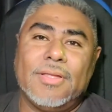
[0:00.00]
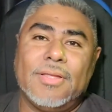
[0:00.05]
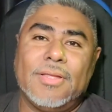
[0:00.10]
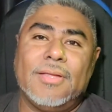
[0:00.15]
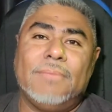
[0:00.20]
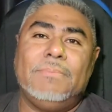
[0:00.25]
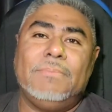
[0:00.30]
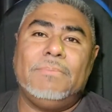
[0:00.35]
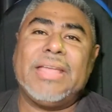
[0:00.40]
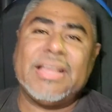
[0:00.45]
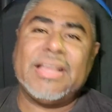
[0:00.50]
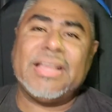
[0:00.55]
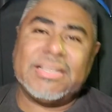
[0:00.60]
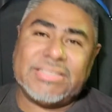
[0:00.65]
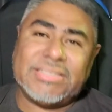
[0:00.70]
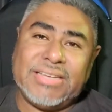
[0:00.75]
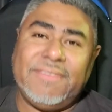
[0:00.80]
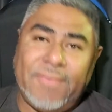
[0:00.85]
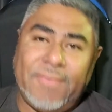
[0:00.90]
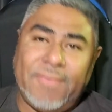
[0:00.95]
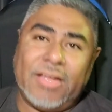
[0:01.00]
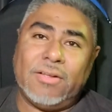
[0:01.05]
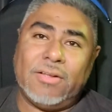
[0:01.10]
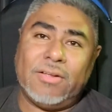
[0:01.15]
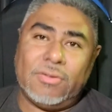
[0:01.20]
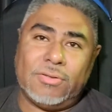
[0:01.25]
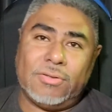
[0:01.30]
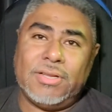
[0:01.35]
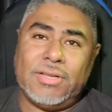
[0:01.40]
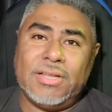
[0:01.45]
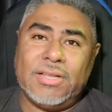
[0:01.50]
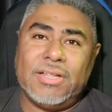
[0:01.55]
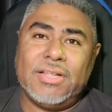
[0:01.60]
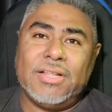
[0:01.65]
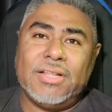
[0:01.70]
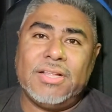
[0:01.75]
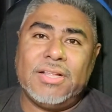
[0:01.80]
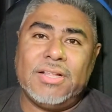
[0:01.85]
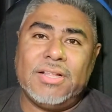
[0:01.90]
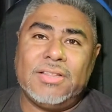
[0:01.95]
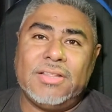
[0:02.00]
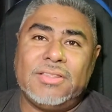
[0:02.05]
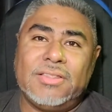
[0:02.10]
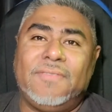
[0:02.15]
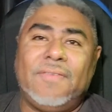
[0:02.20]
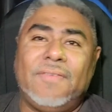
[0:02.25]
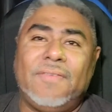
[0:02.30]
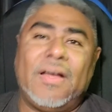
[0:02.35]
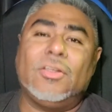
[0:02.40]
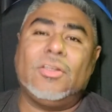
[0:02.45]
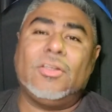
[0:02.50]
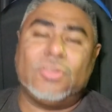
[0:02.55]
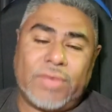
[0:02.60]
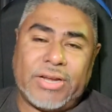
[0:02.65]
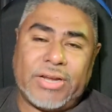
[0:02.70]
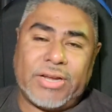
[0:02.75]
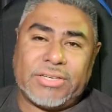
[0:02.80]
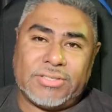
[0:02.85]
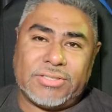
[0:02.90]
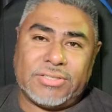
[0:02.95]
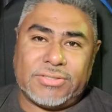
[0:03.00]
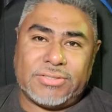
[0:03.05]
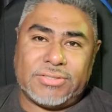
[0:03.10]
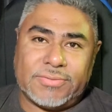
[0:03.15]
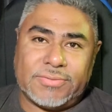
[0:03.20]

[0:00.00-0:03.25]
because he failed to follow directions.